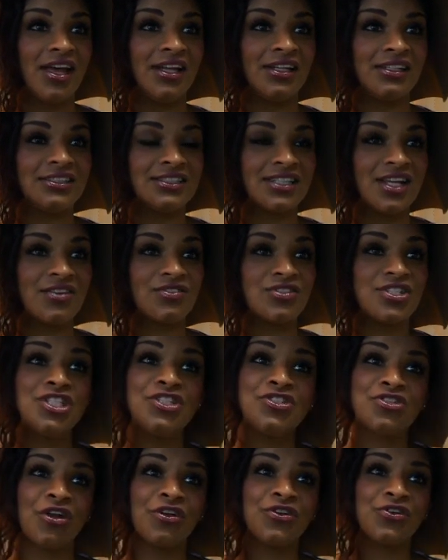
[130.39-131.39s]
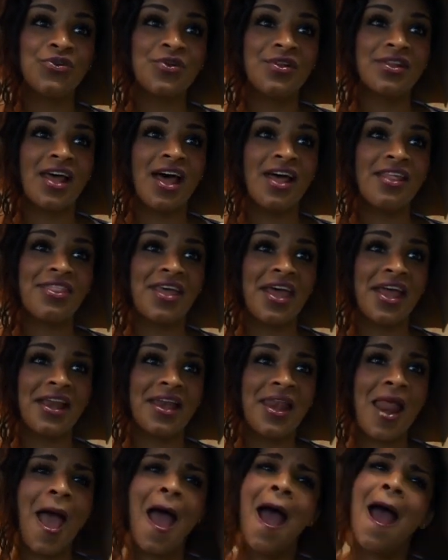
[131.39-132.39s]
And if she's not doing that,
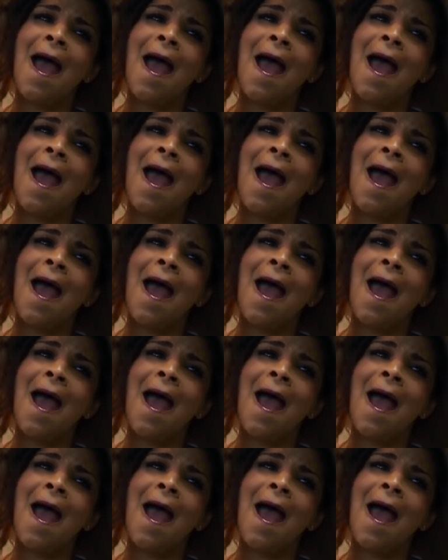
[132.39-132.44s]
then